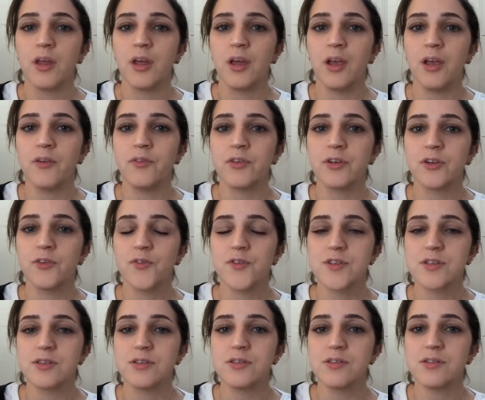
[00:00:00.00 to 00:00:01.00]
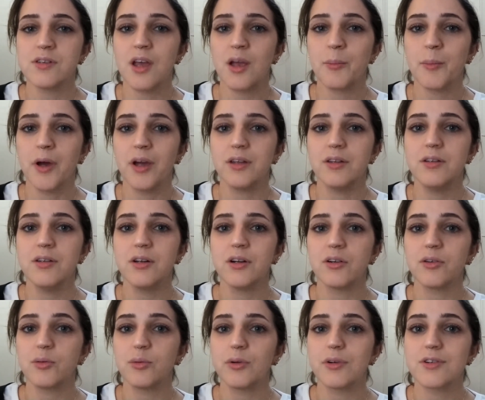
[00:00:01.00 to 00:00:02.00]
Even if it's the same idea,
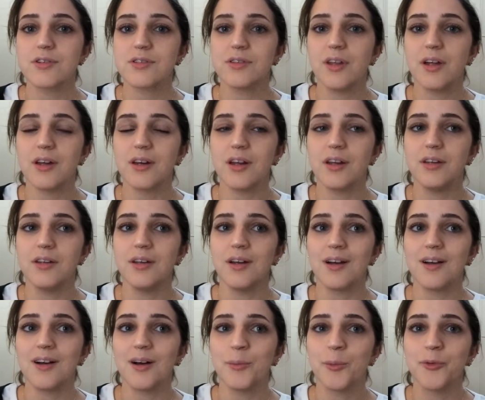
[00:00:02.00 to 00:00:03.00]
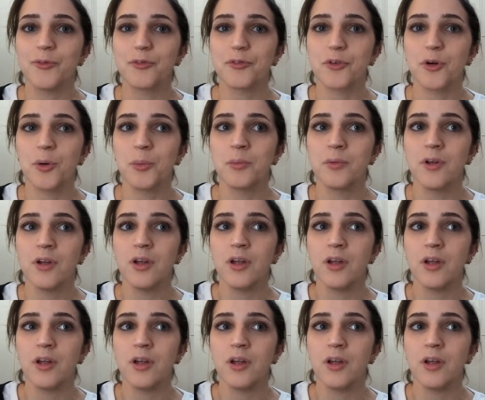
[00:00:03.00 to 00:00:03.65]
where is that idea coming from?